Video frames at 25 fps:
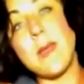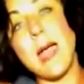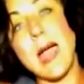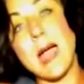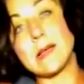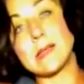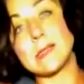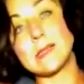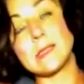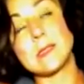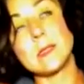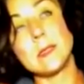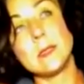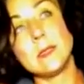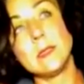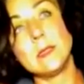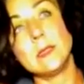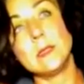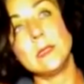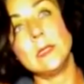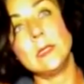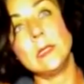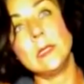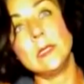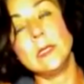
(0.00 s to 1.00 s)
Mass.
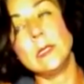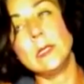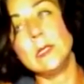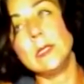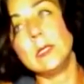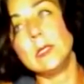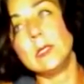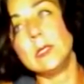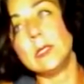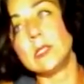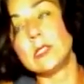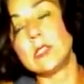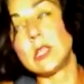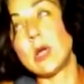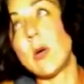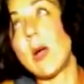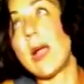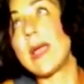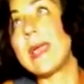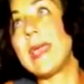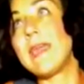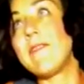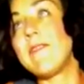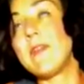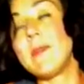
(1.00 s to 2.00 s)
So
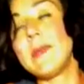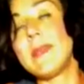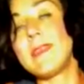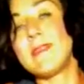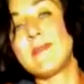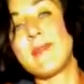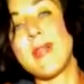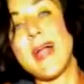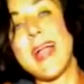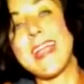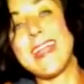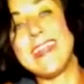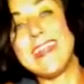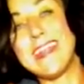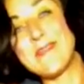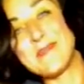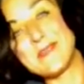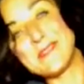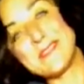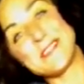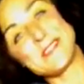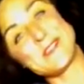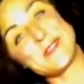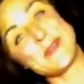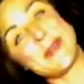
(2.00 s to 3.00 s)
I gave him his playa name,
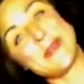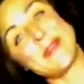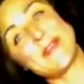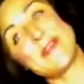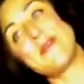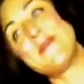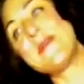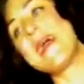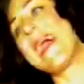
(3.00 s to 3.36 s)
which is Critical